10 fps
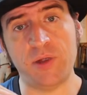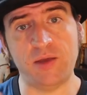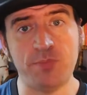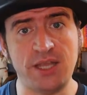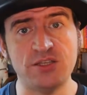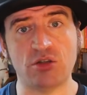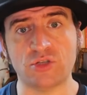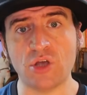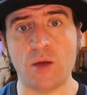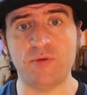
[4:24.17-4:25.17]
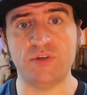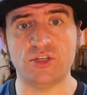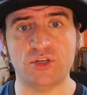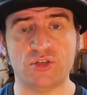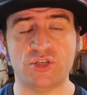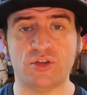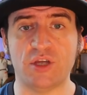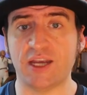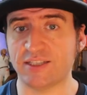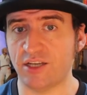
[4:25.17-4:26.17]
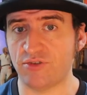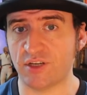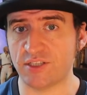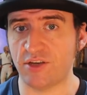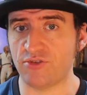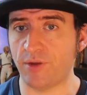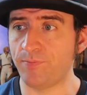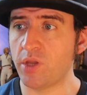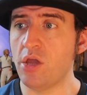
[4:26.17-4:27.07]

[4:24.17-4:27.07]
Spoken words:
painted on top of each other, etc., etc.